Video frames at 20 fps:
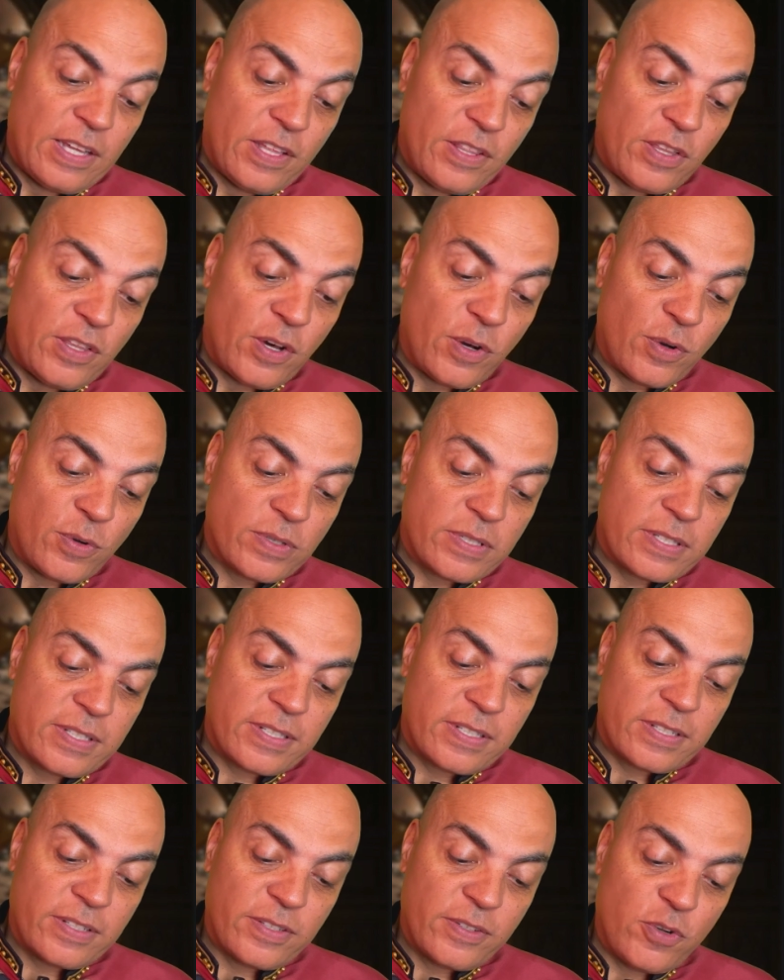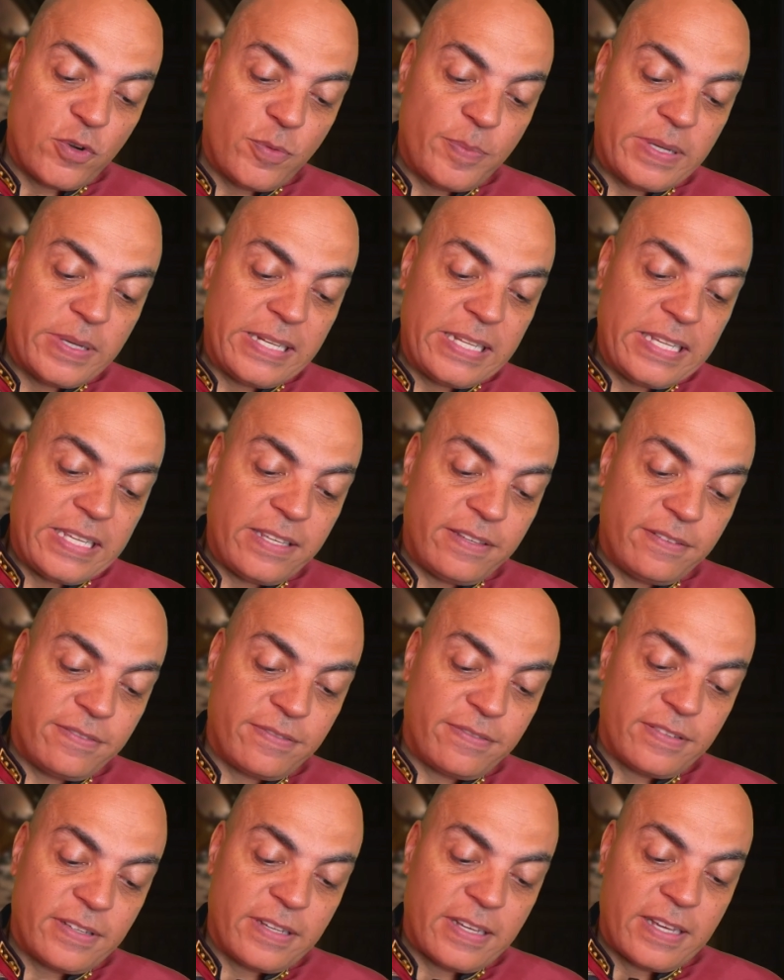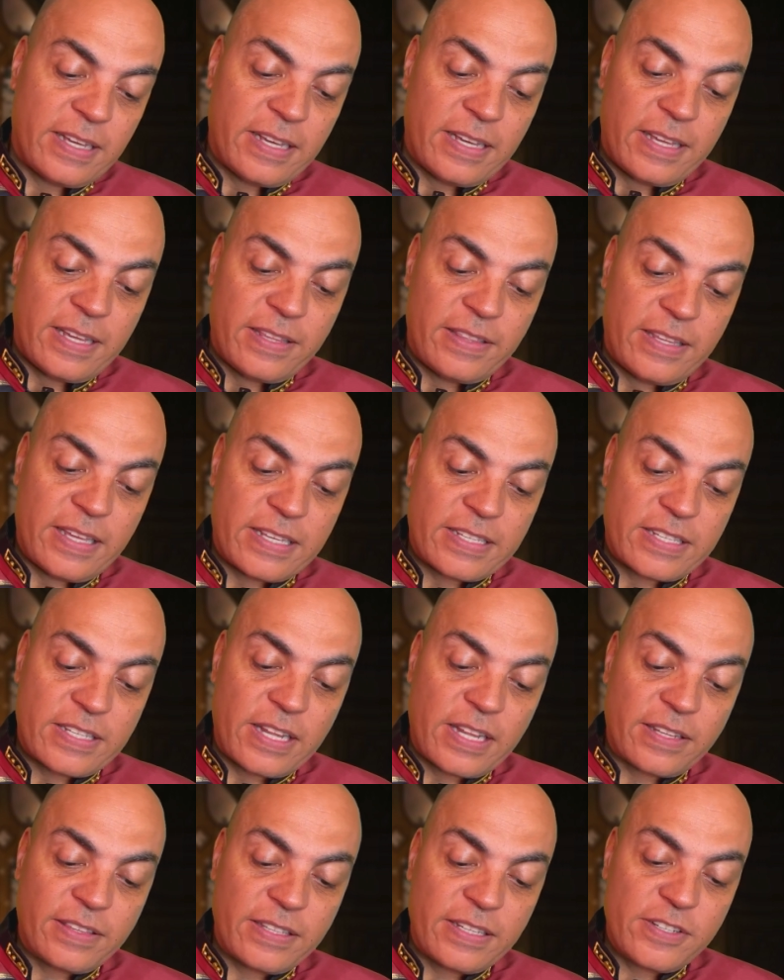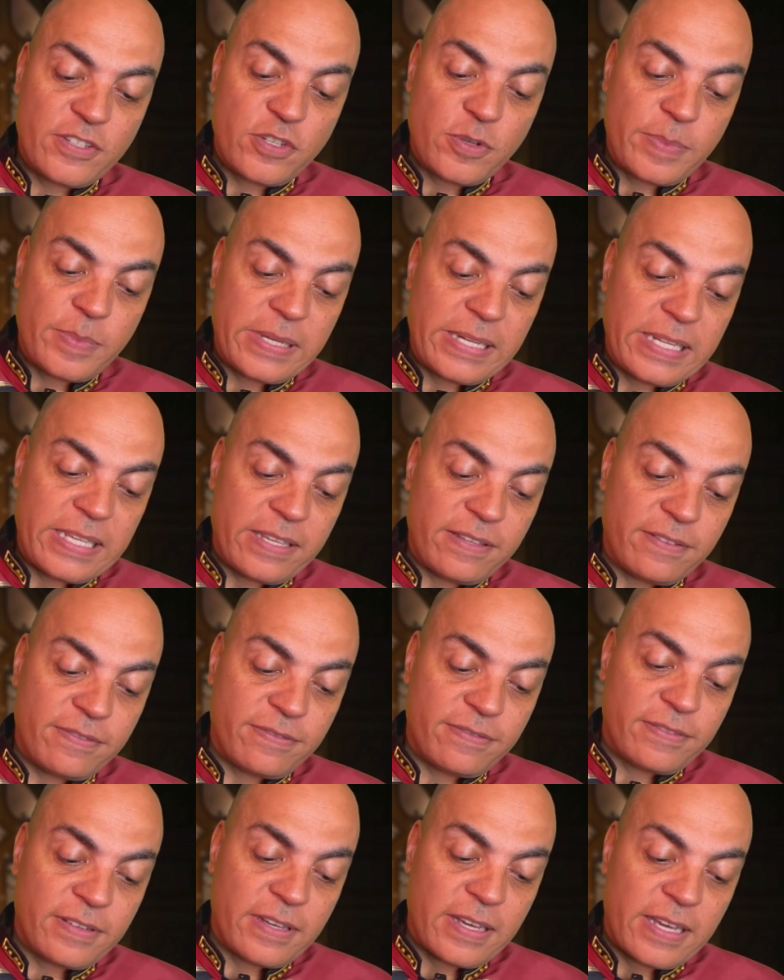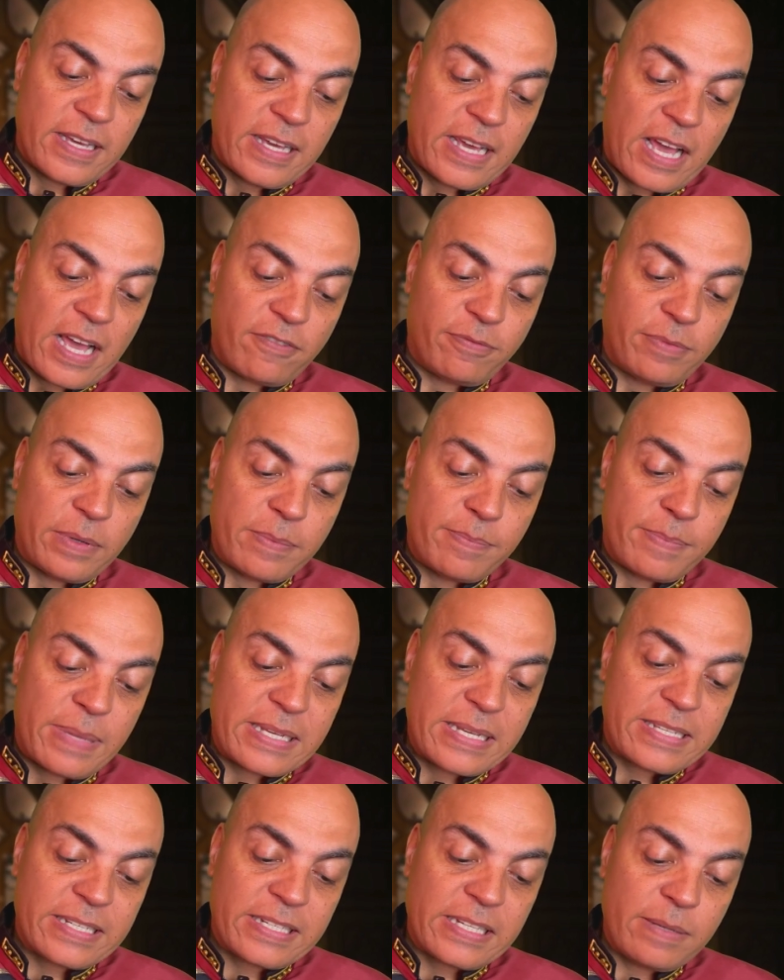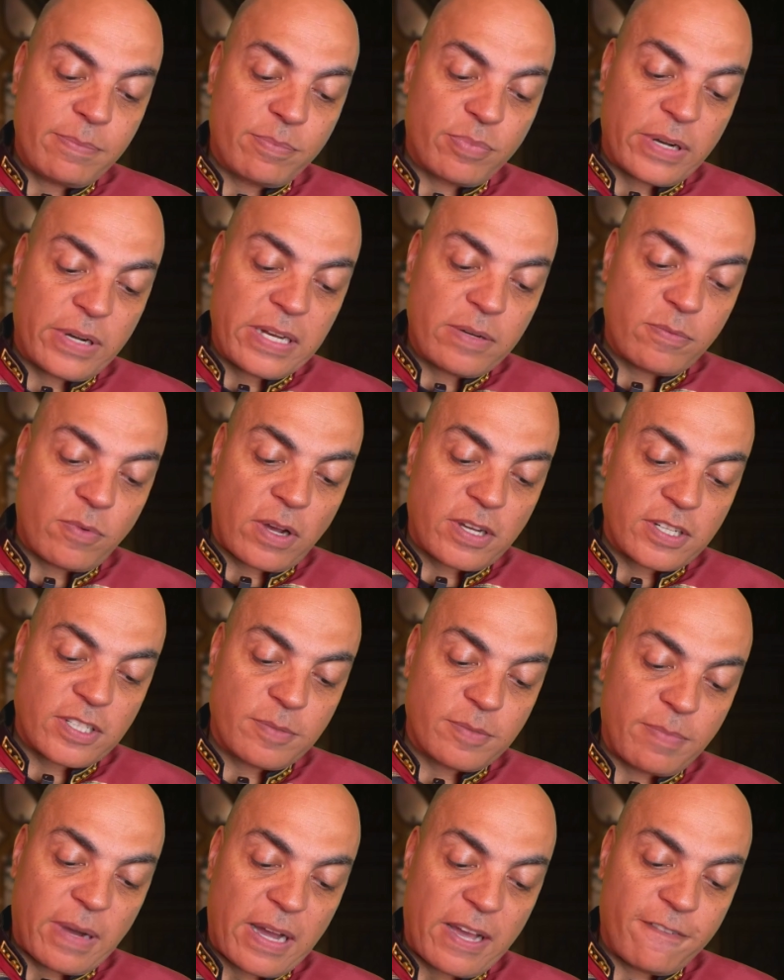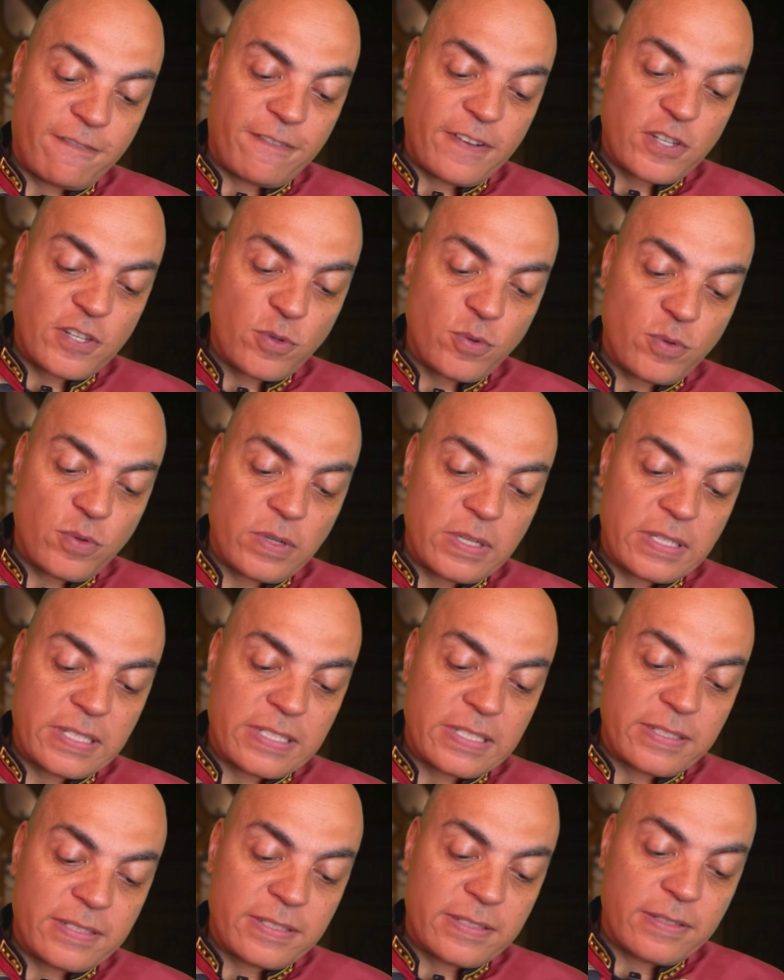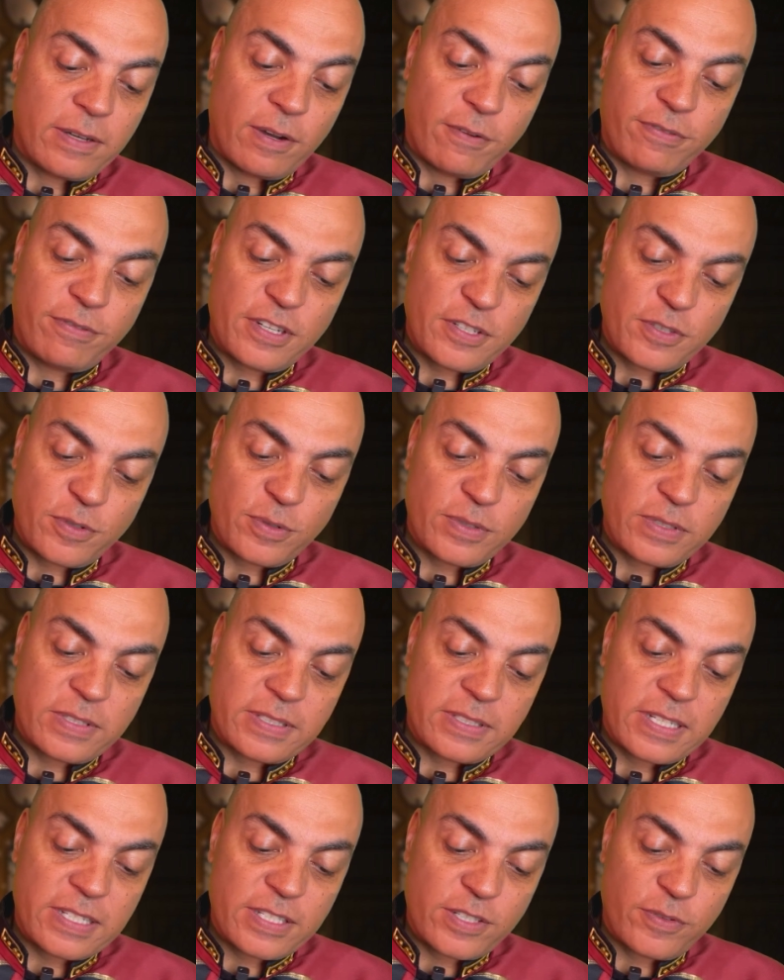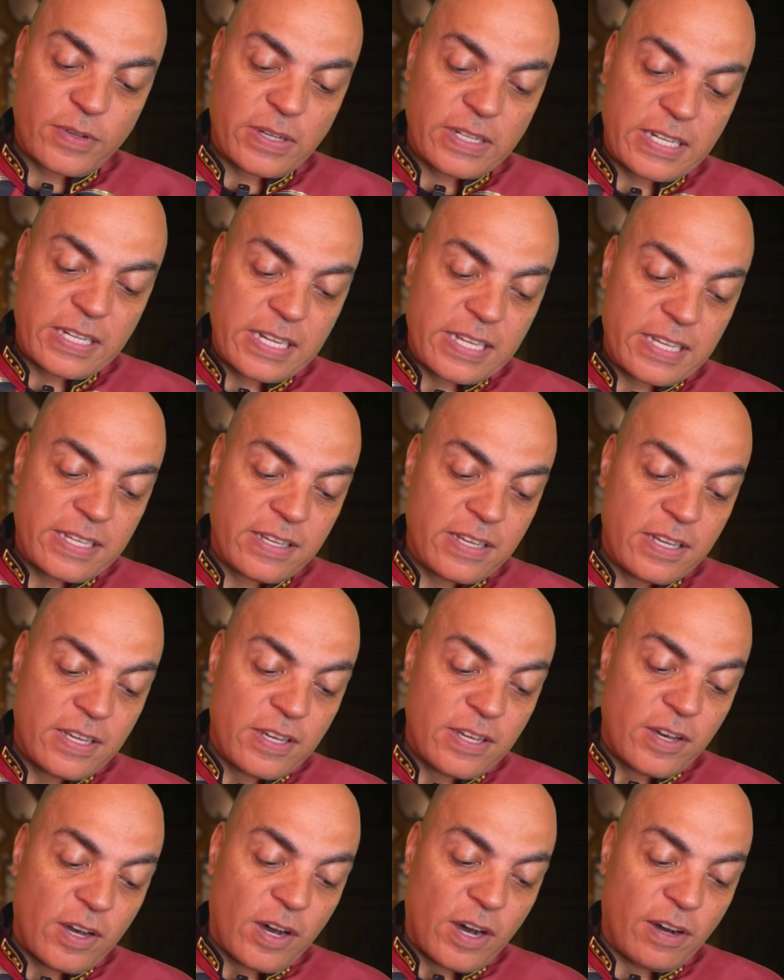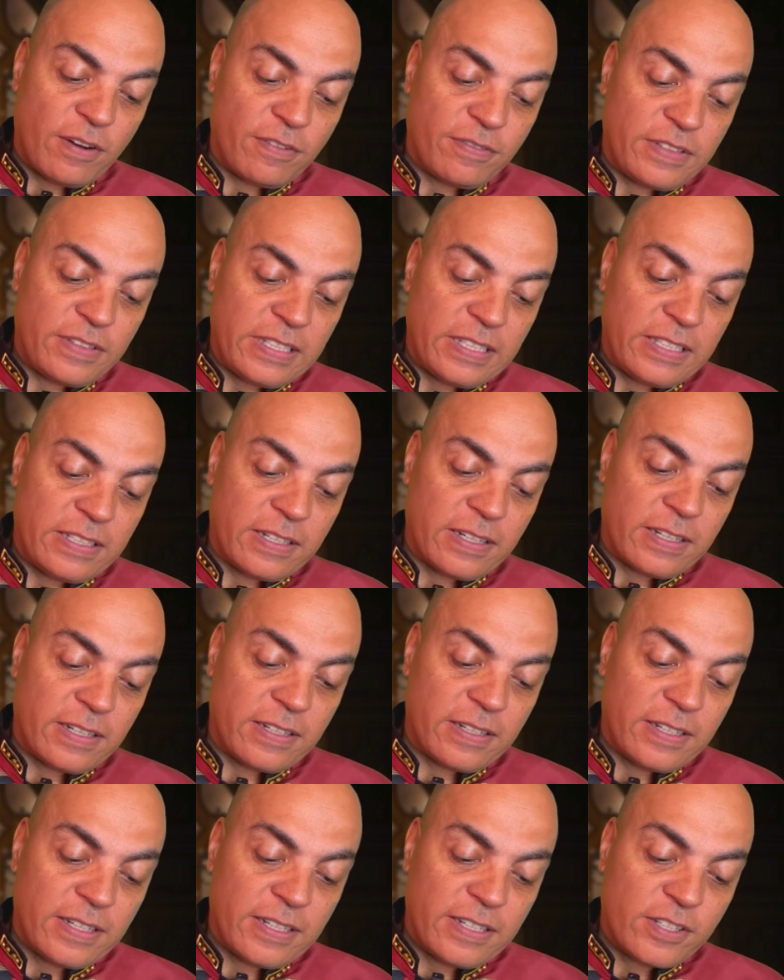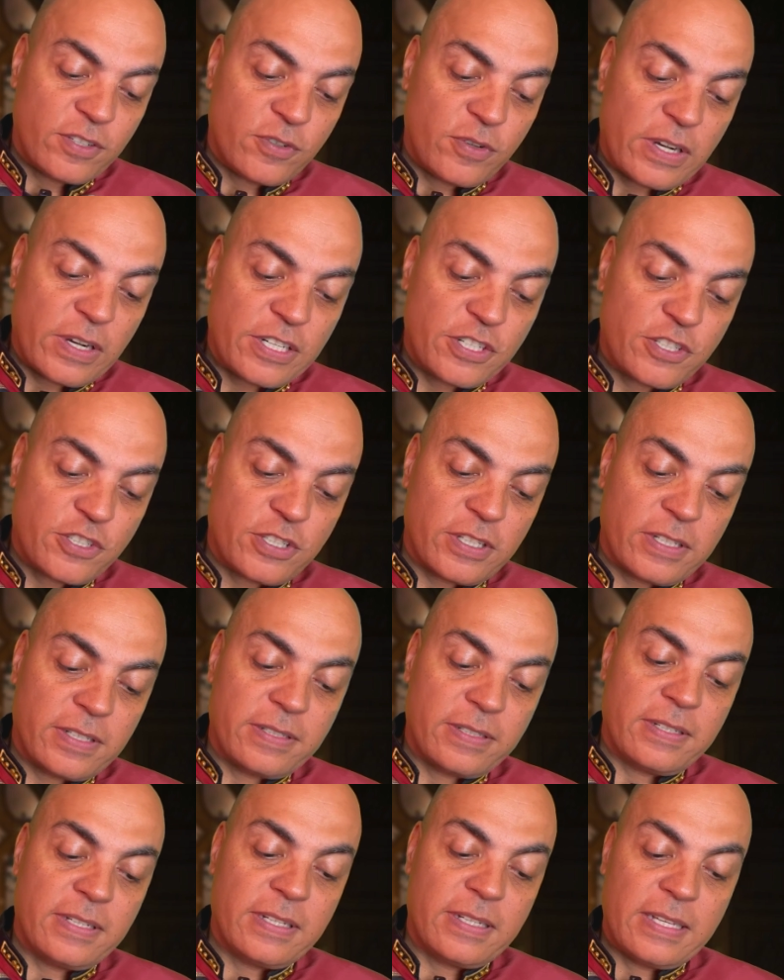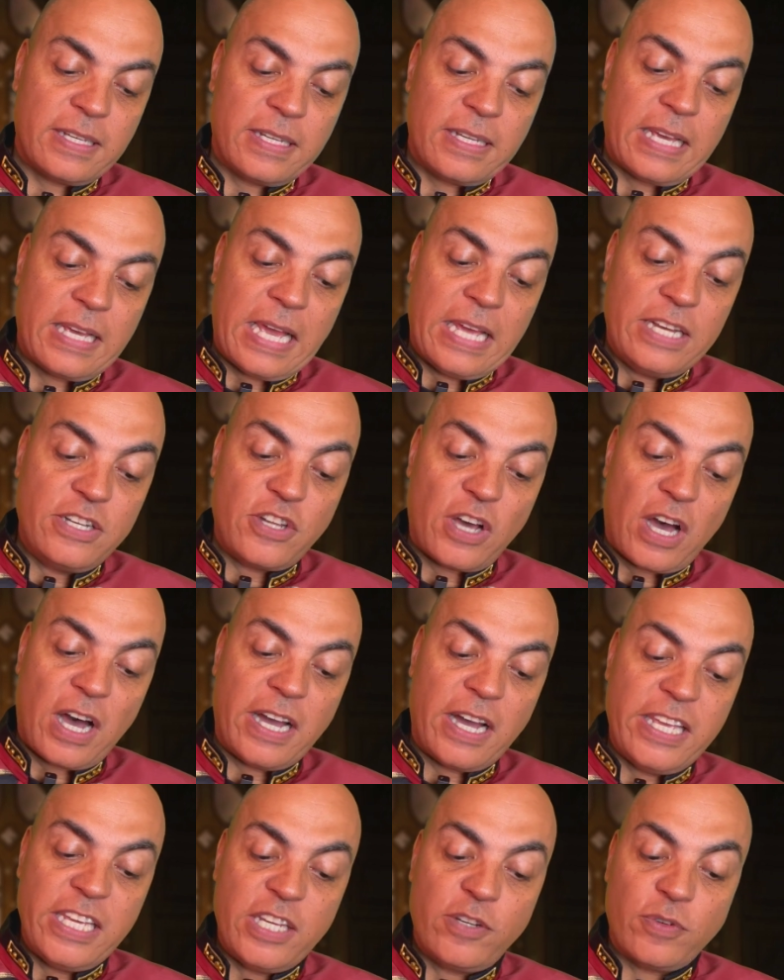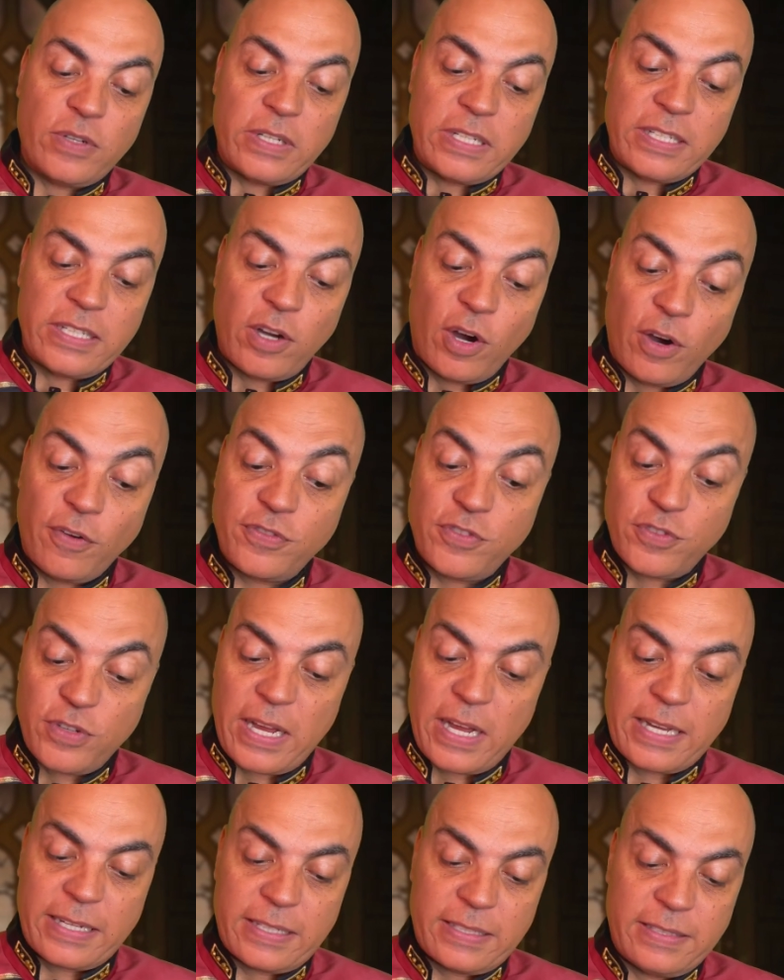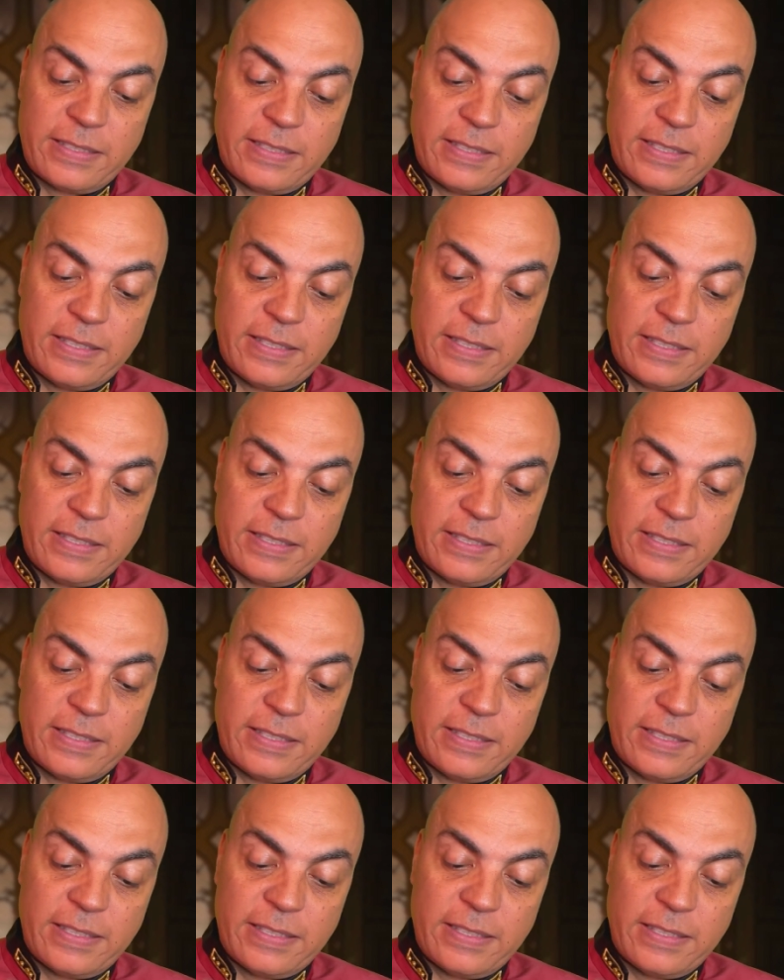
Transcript: Those who believe there's nothing to believe have been basically brainwashed by officials discrediting of the question and are equally off track.